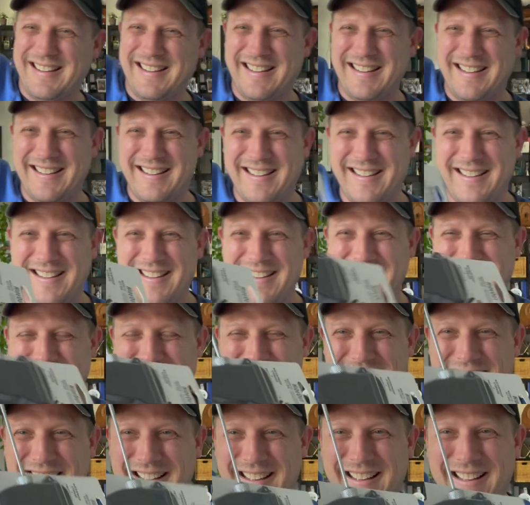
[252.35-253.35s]

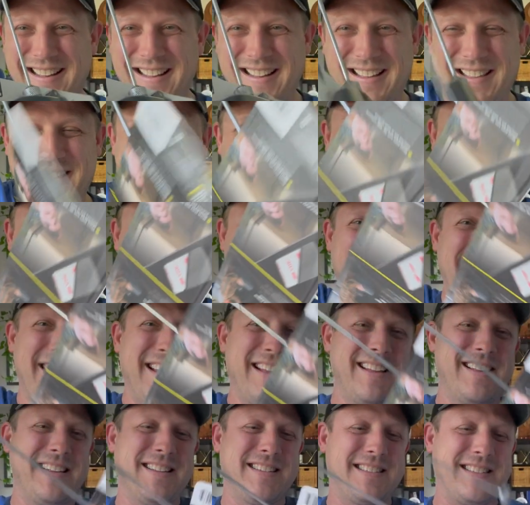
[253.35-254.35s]
There
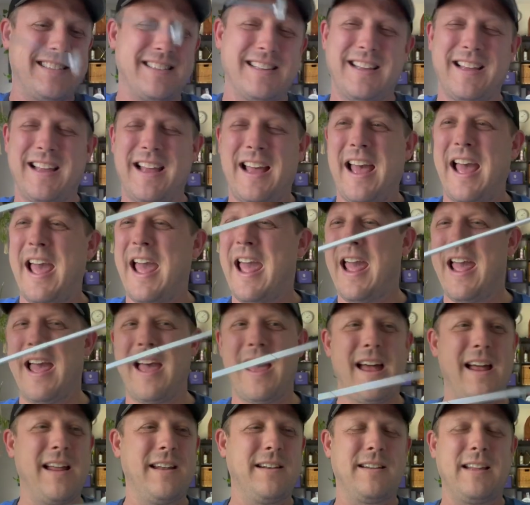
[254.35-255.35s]
it is.
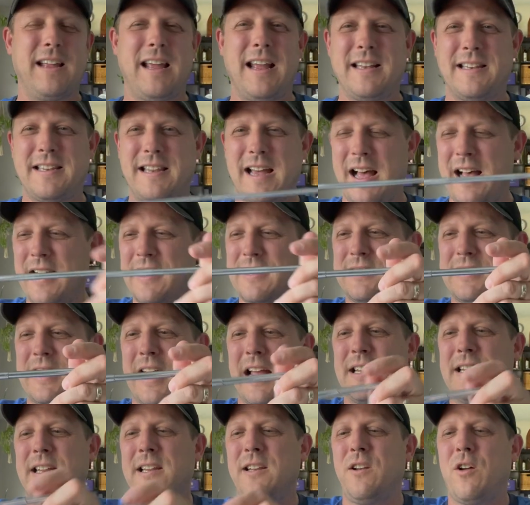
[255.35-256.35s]
And it does,
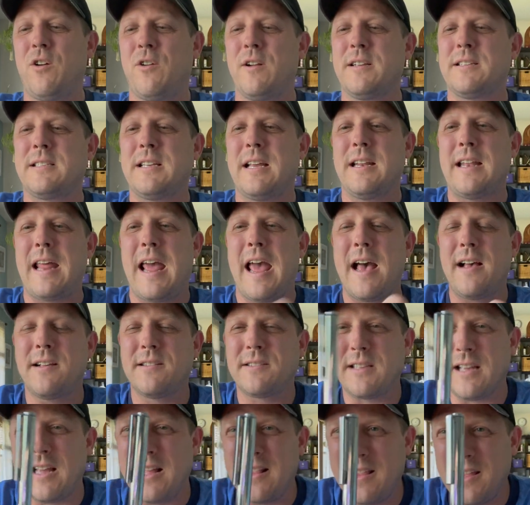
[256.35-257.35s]
I did notice, it
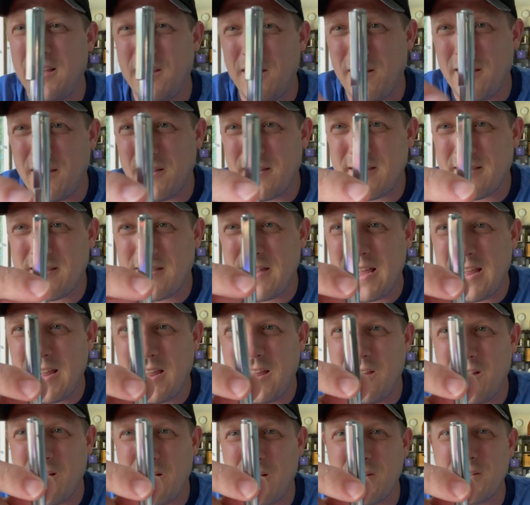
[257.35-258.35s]
has a little thing
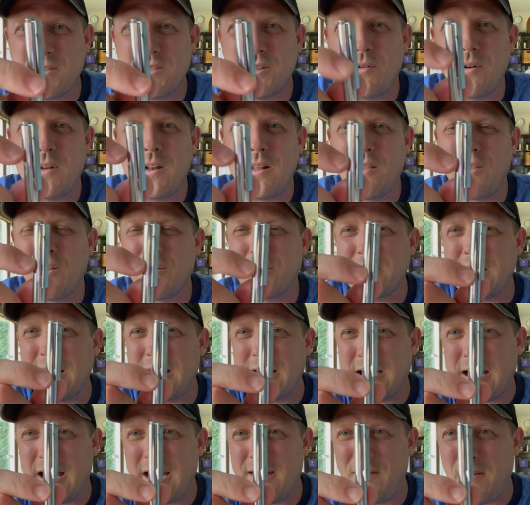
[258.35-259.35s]
here. So it looks
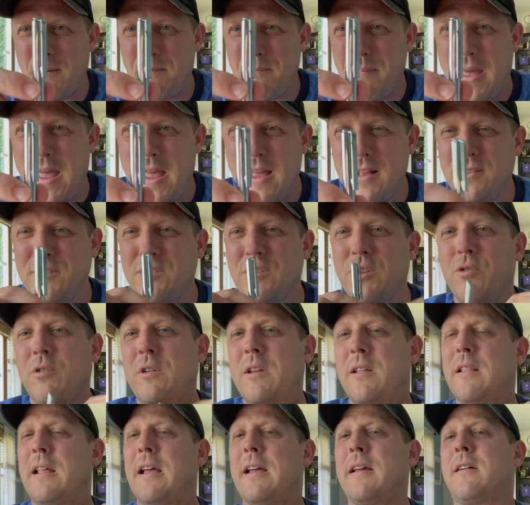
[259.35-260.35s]
like kind of a pen. So you
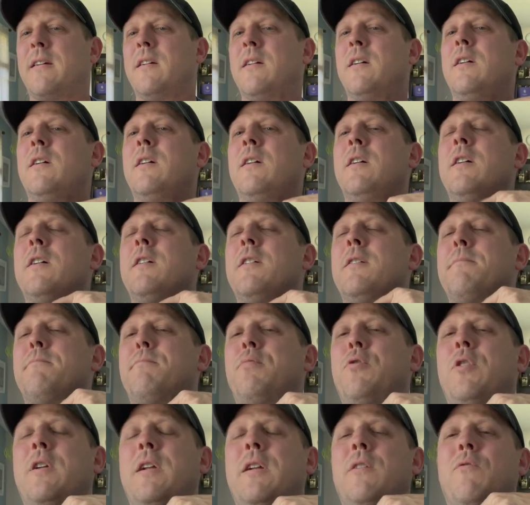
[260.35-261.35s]
could like
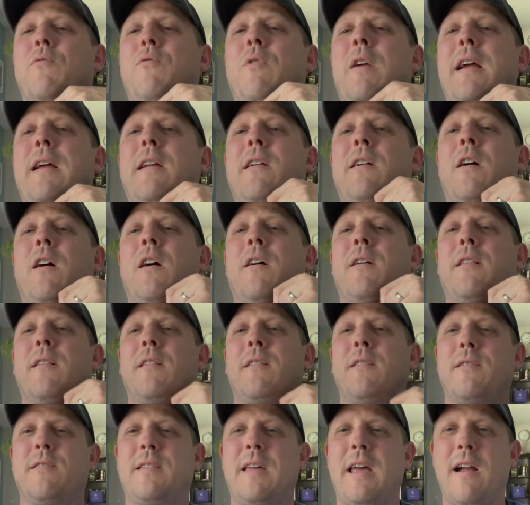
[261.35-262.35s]
put it right
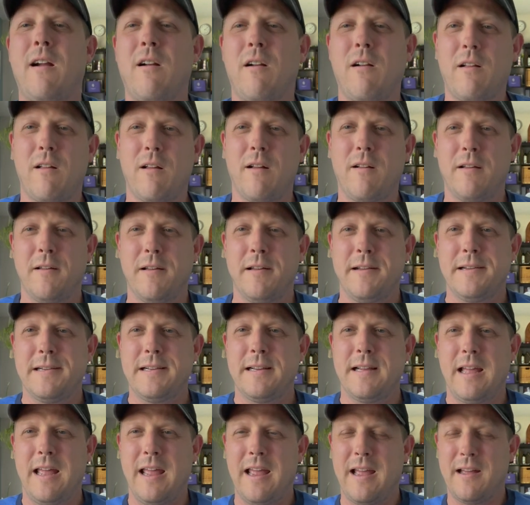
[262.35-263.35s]
there
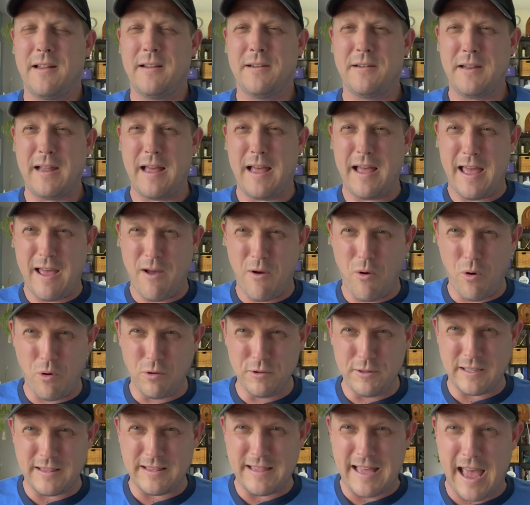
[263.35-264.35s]
and
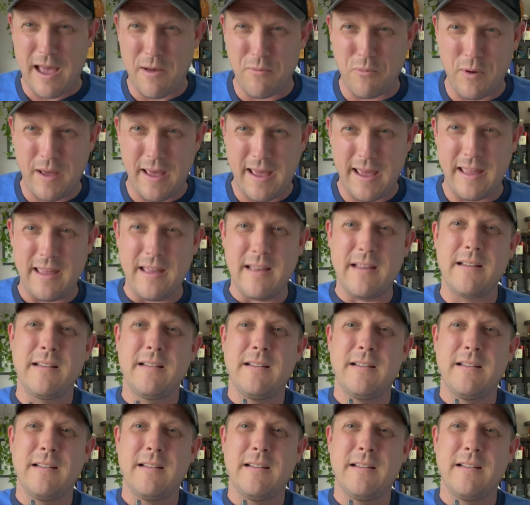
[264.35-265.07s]
hold it that way.